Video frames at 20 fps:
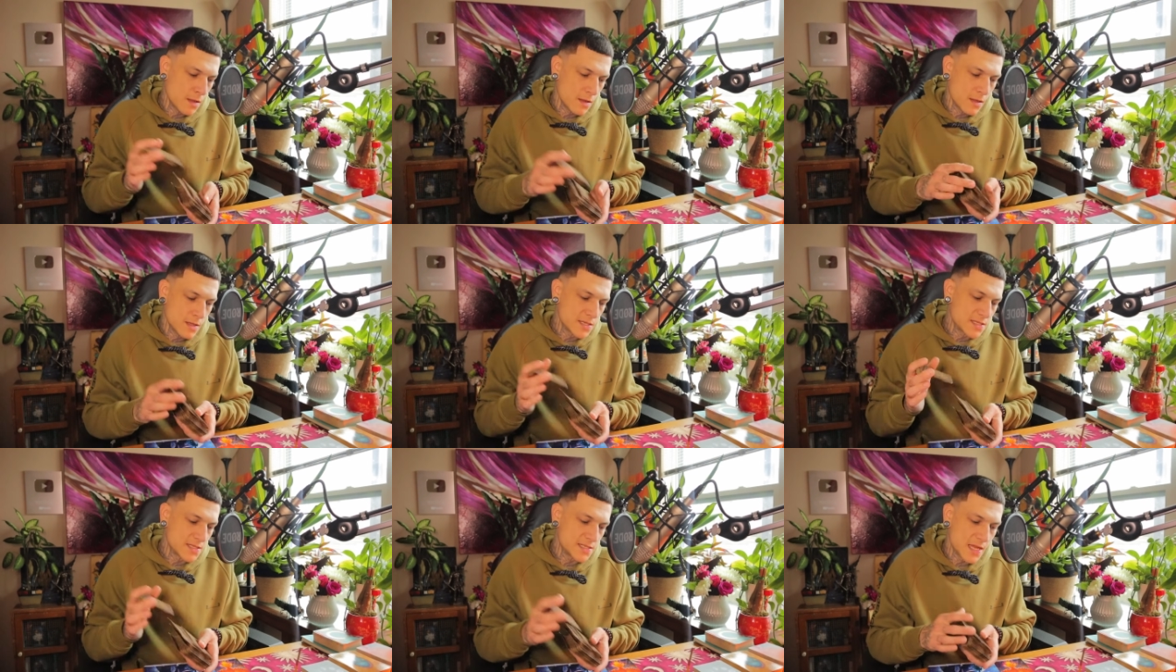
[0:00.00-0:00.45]

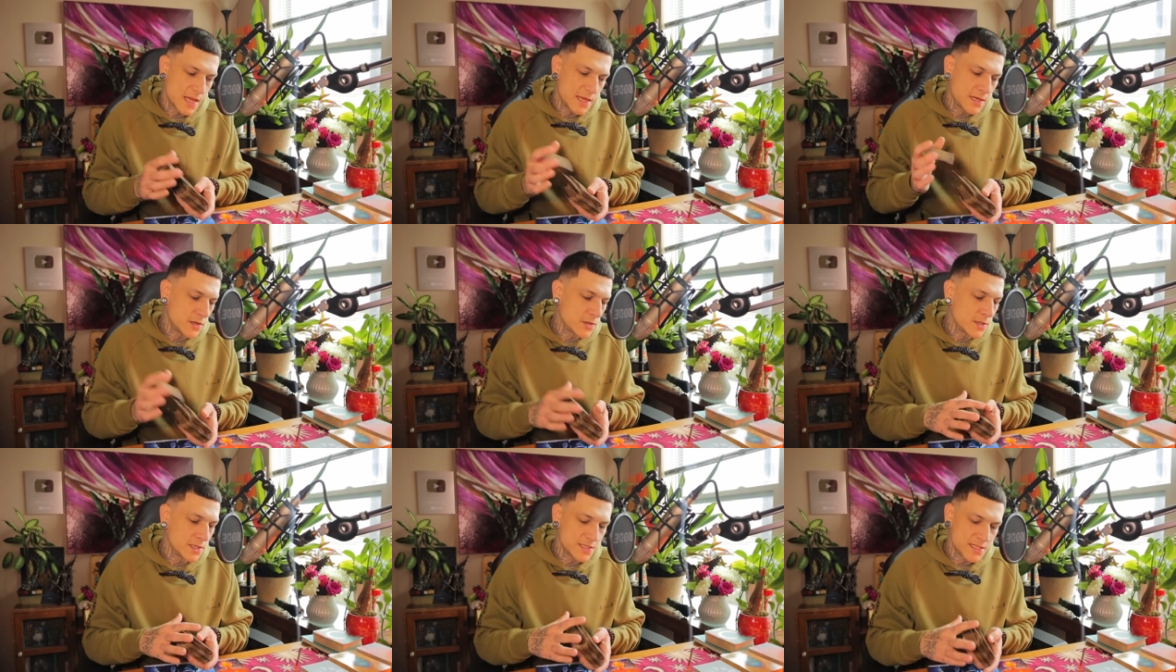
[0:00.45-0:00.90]
Set
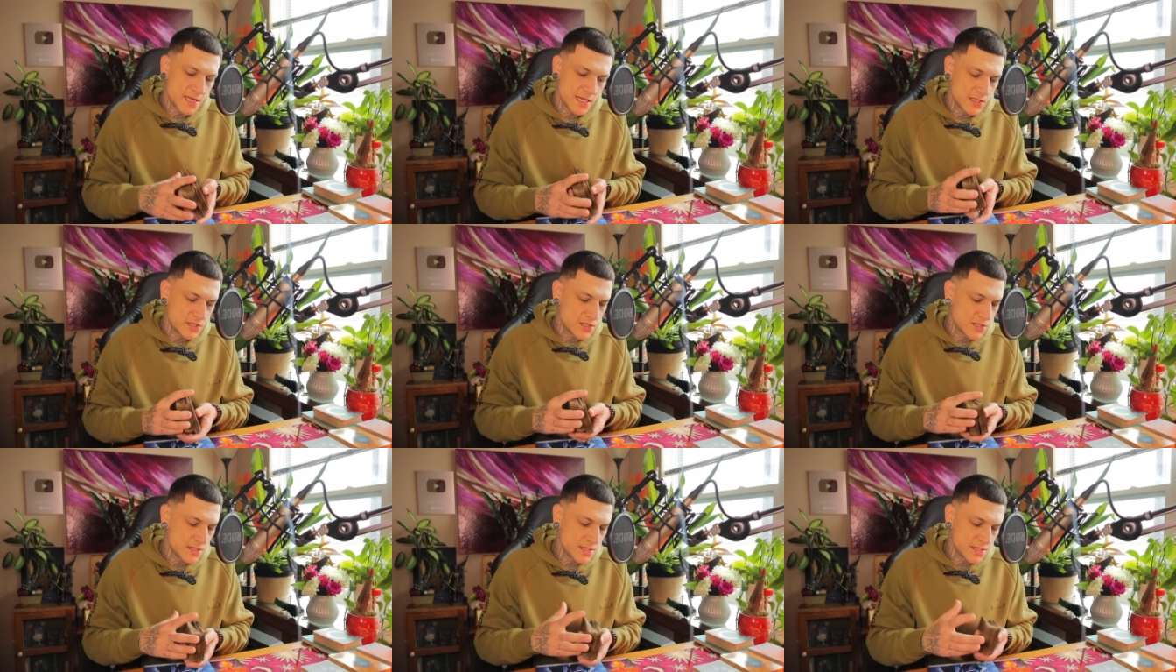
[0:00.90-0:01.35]
your
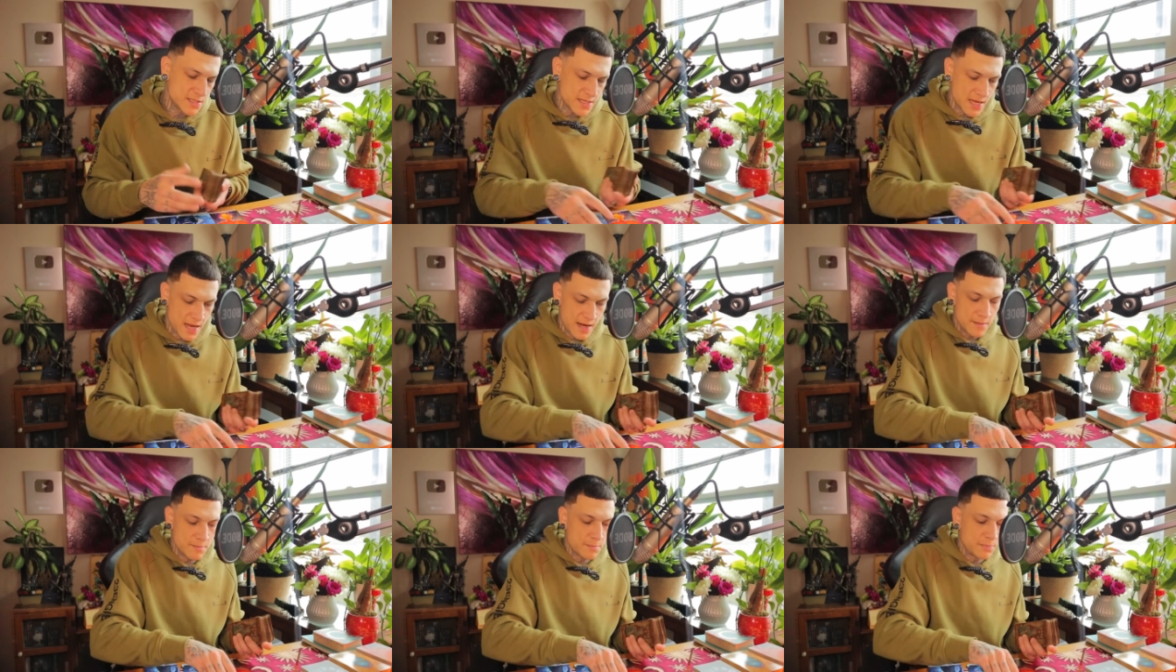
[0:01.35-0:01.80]
intentions
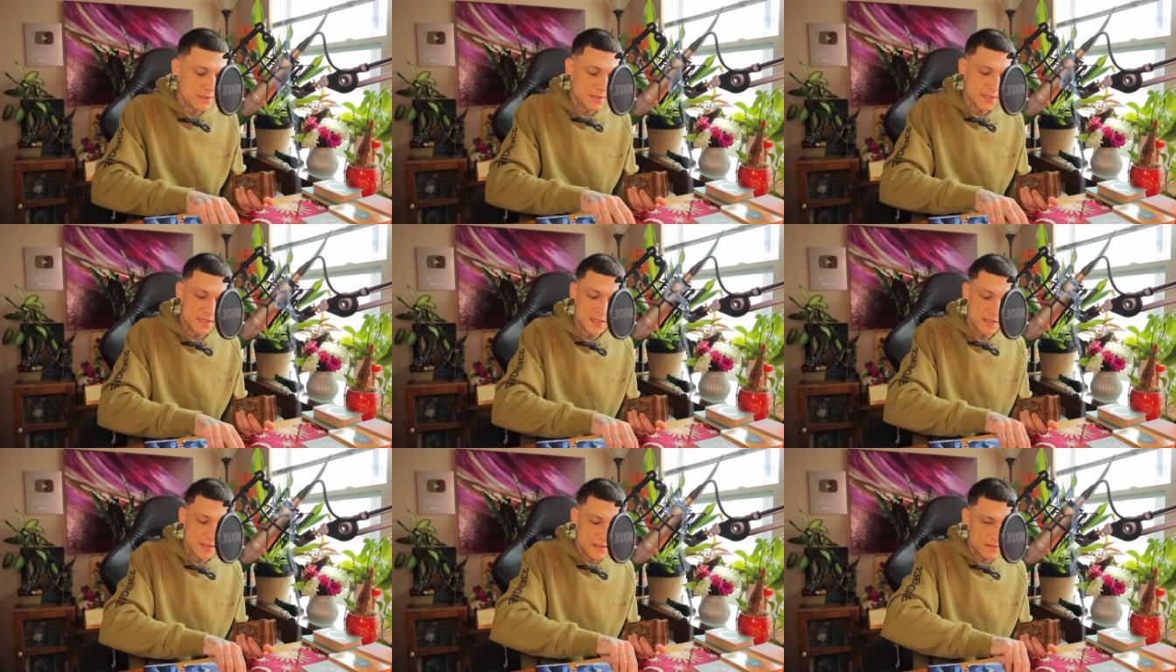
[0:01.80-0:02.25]
and
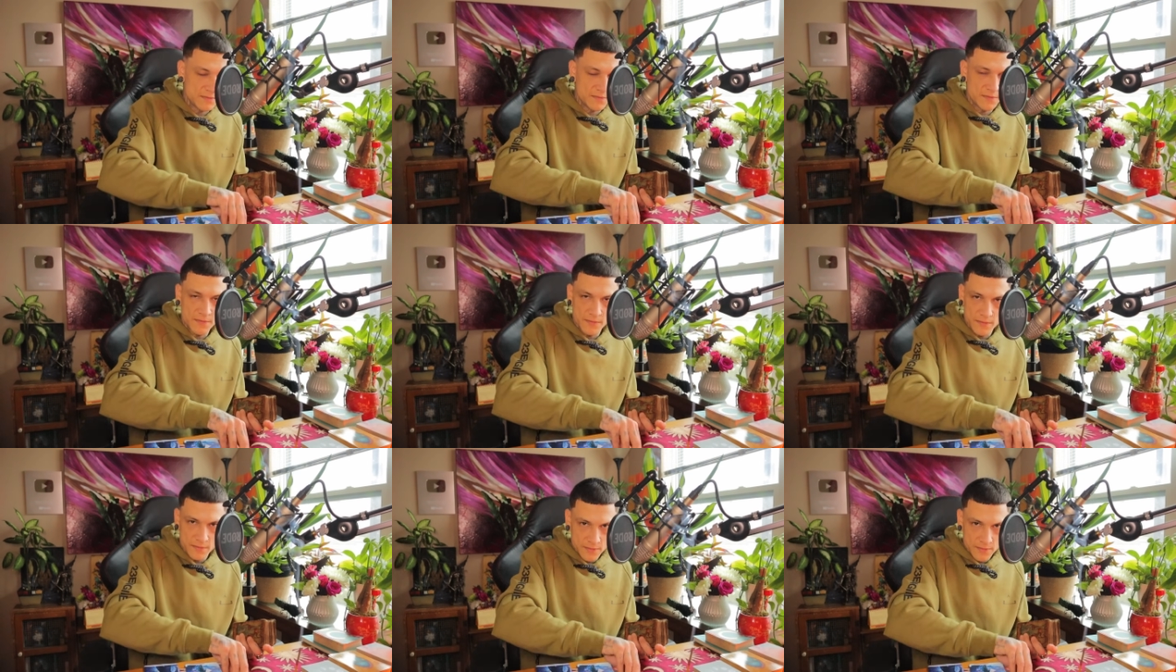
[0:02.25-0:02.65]
believe,